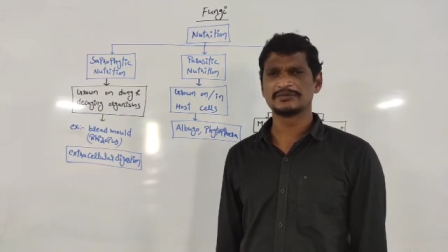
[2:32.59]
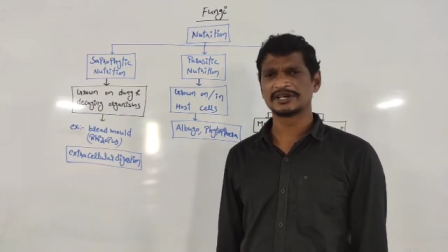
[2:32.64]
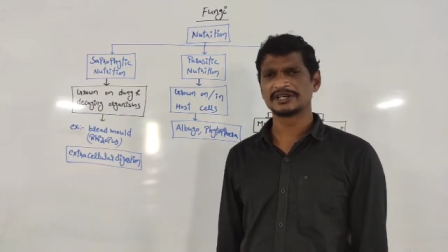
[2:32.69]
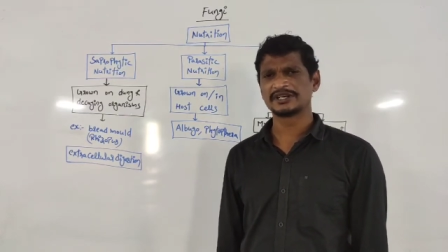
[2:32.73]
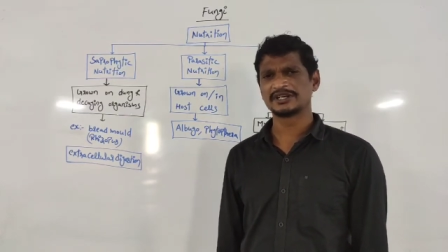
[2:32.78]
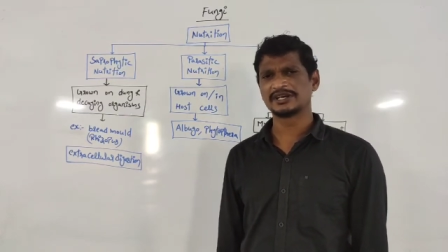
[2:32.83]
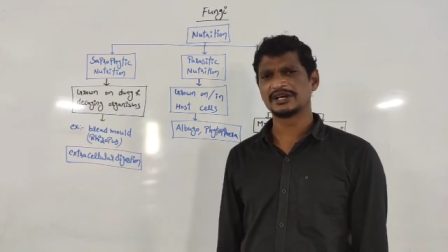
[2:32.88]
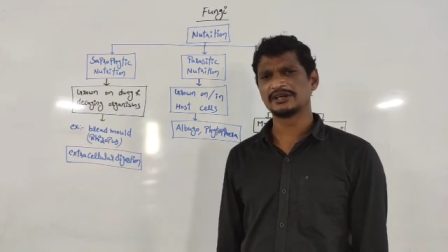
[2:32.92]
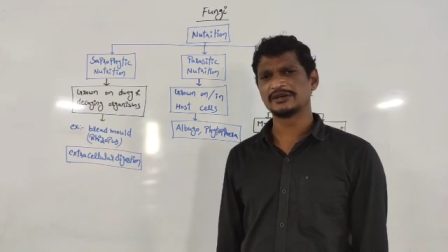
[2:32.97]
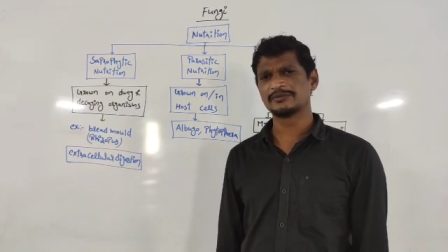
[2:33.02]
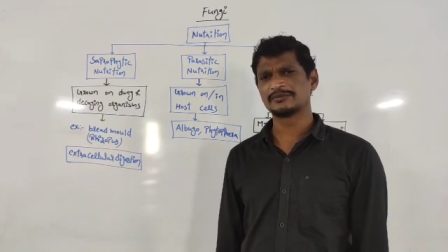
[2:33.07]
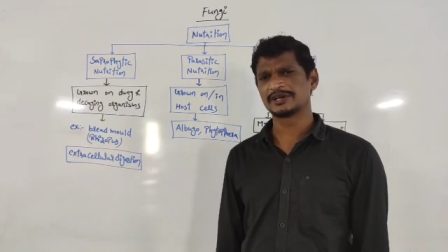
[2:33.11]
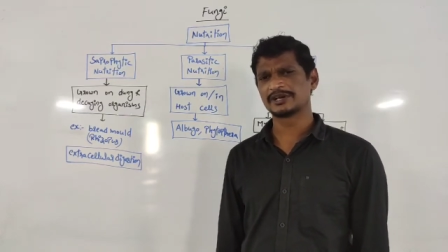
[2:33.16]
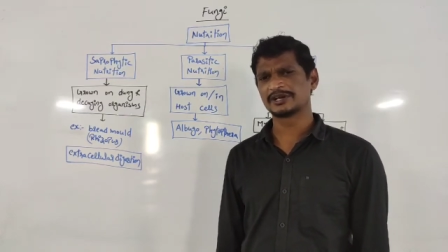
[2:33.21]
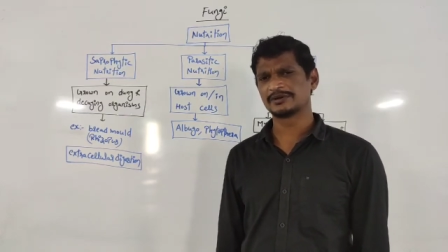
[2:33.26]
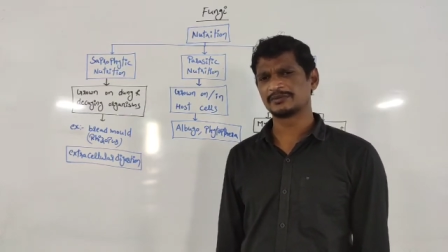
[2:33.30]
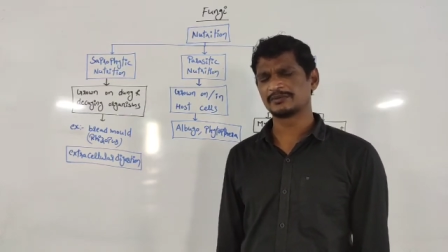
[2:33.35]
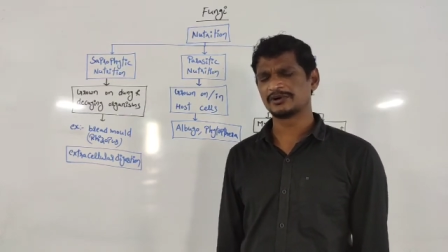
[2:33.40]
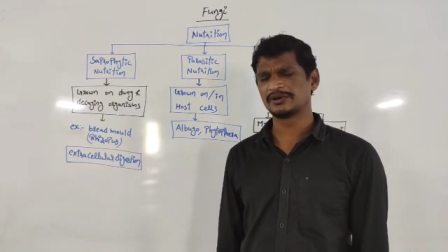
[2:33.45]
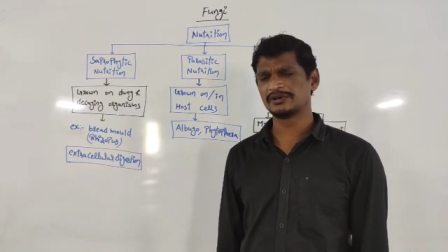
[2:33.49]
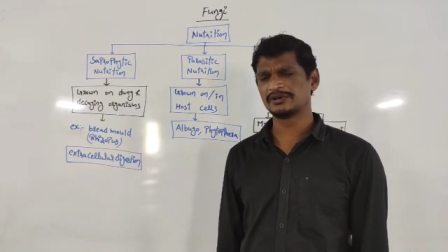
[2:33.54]
Bread and
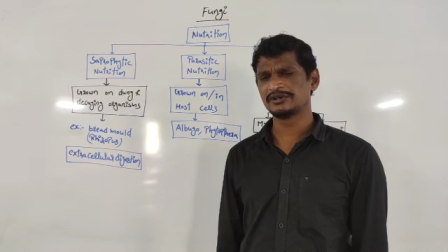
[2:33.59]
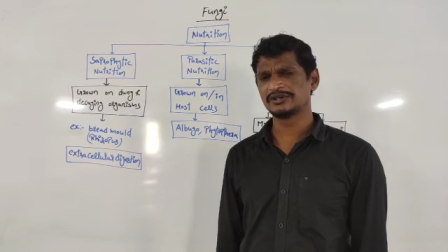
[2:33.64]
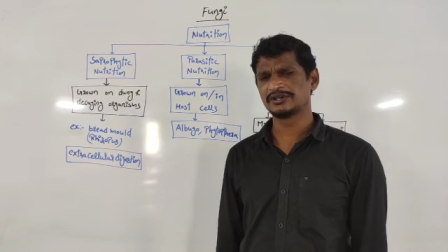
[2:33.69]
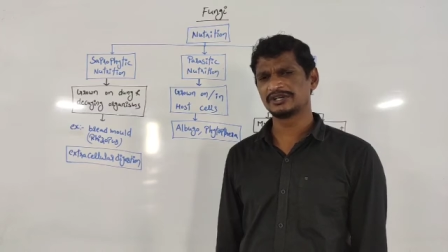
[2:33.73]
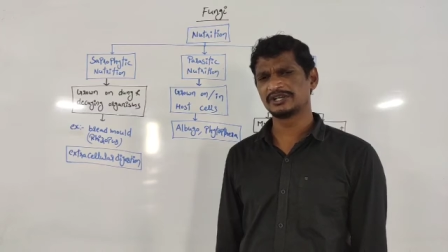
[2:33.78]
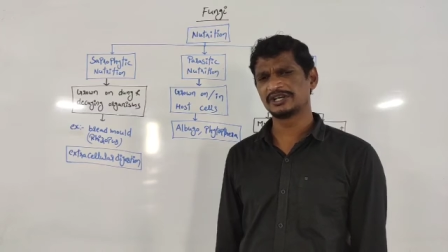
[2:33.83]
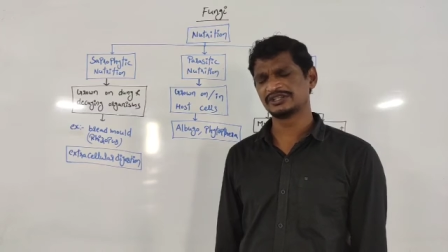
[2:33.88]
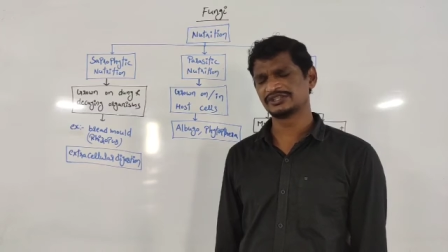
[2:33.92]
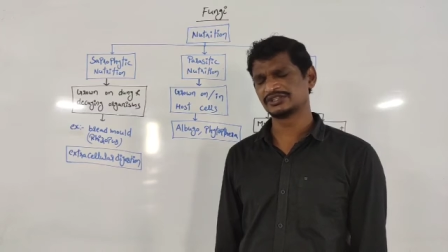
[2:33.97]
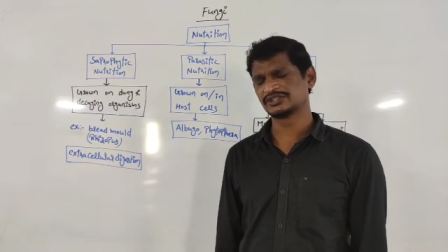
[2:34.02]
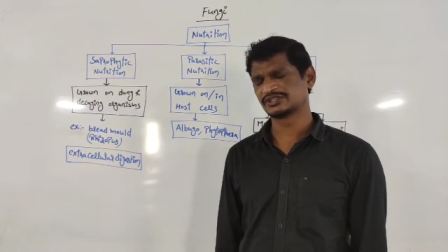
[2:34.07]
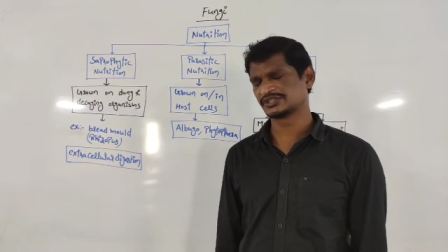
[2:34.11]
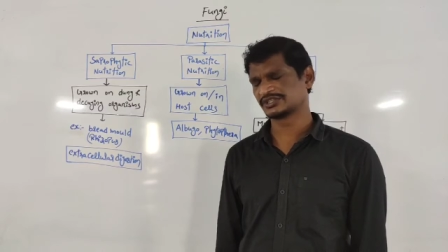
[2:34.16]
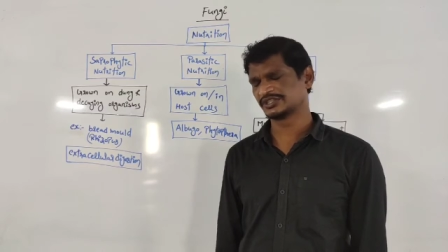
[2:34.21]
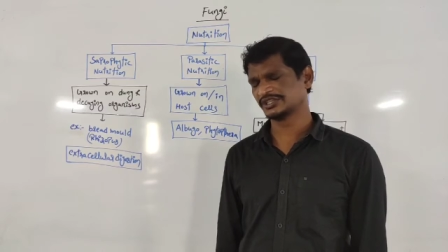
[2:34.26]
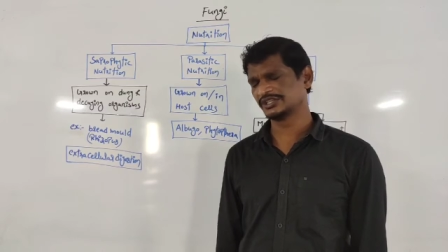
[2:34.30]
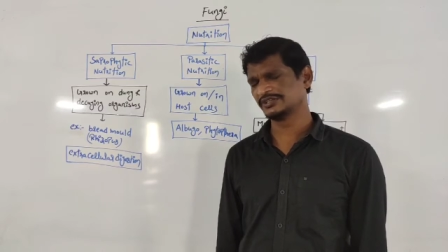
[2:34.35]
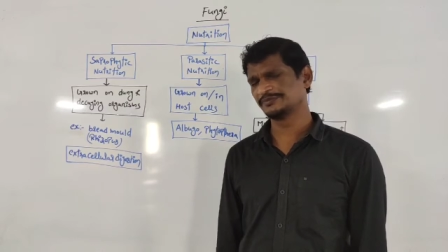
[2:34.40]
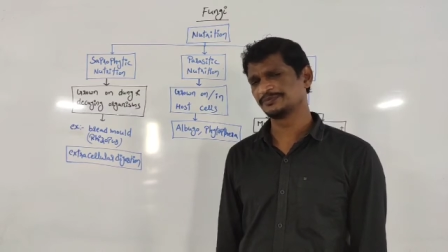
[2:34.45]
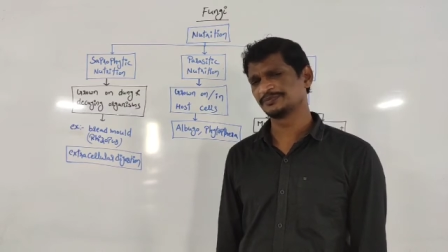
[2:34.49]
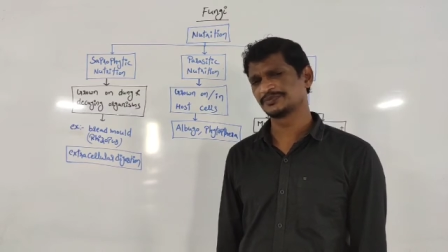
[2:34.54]
bread part
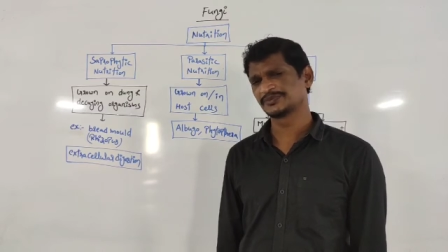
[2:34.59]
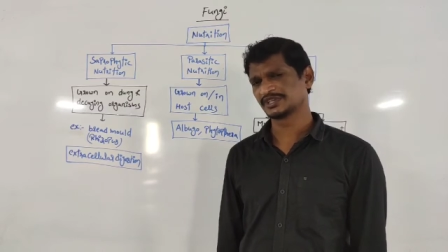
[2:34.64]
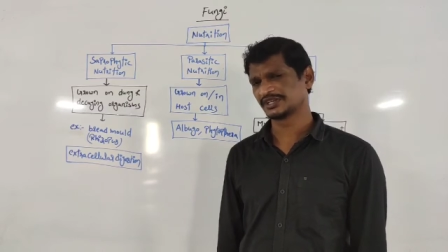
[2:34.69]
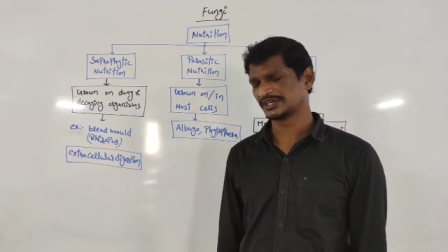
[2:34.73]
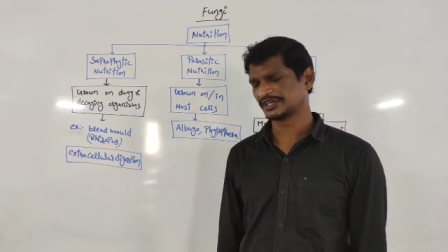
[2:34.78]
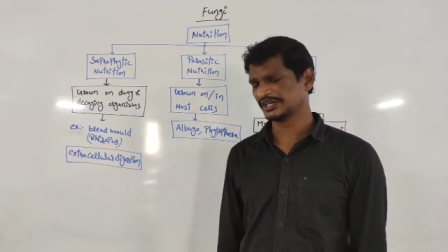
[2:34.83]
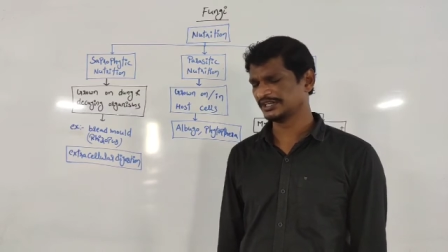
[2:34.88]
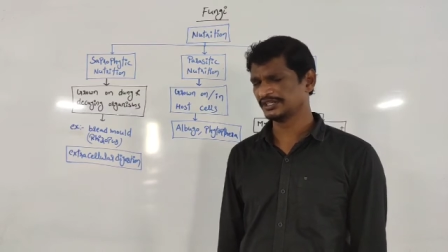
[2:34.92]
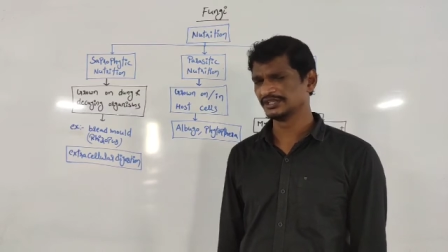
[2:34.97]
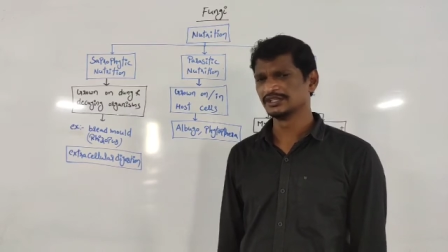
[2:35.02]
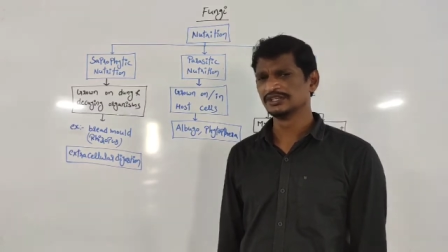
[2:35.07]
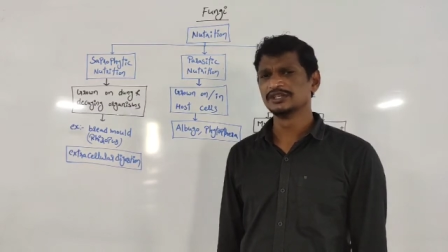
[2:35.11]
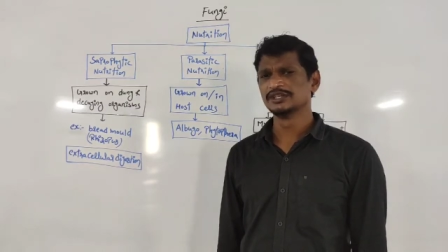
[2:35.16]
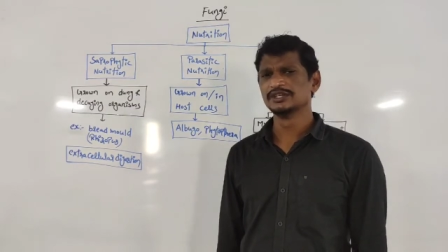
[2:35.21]
digested, right?